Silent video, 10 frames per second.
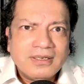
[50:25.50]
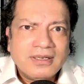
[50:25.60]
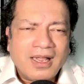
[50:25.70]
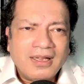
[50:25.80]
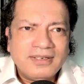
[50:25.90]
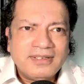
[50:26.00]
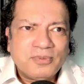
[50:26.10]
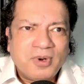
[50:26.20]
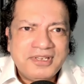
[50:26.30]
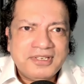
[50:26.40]
And
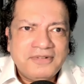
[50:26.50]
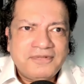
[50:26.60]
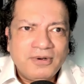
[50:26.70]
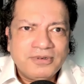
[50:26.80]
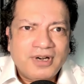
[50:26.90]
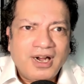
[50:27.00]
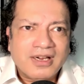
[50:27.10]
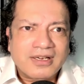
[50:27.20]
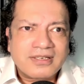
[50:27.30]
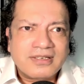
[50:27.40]
once I found
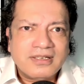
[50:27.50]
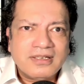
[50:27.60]
Christ,